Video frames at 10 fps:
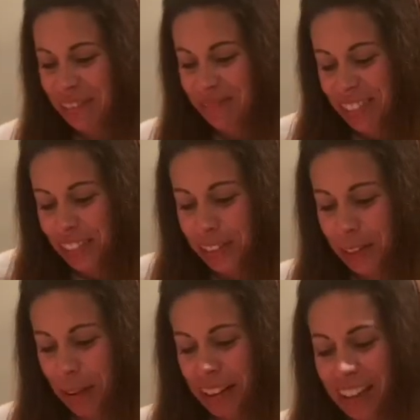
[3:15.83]
So he
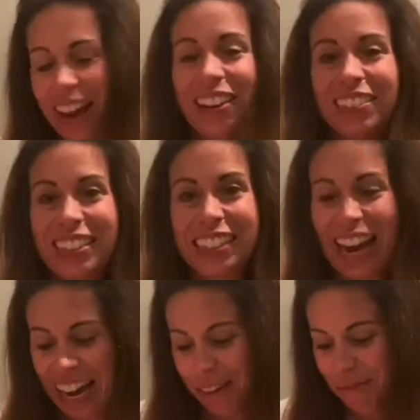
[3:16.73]
spent a lot of his
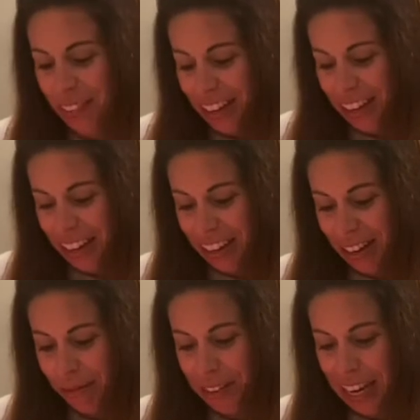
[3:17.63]
time
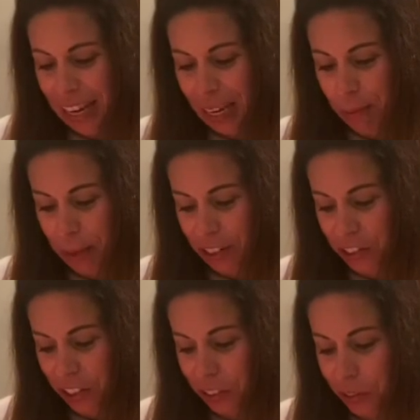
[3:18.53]
taking
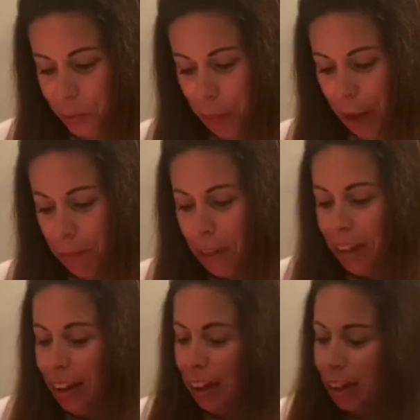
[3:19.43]
pictures. But
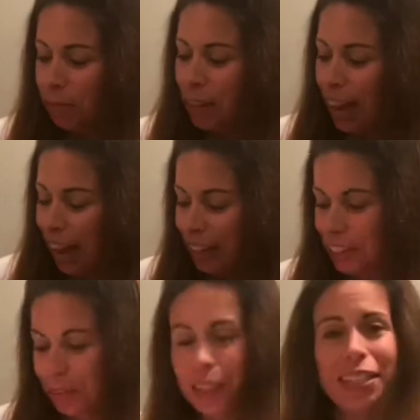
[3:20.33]
I
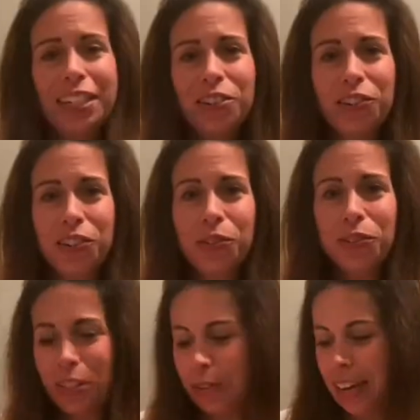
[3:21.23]
just wanted to
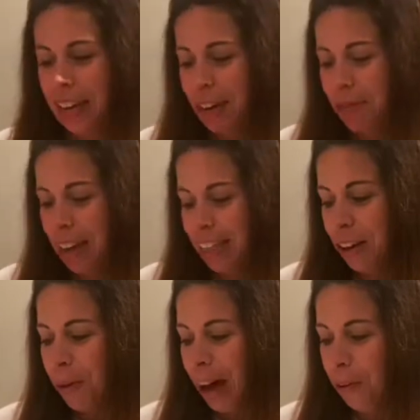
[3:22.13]
introduce you to him. I
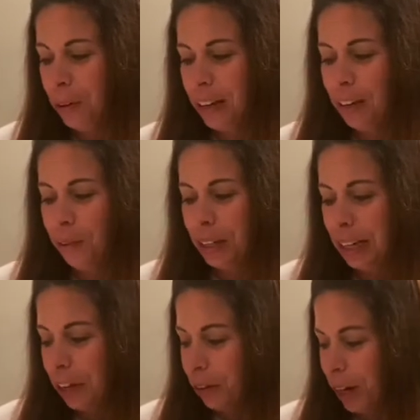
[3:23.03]
think, wow, what an
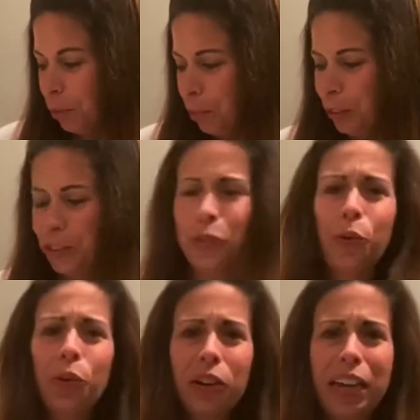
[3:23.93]
incredible
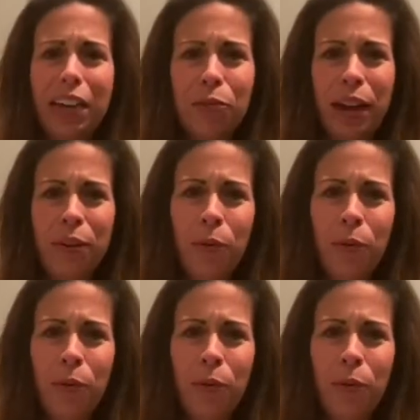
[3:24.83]
story, right?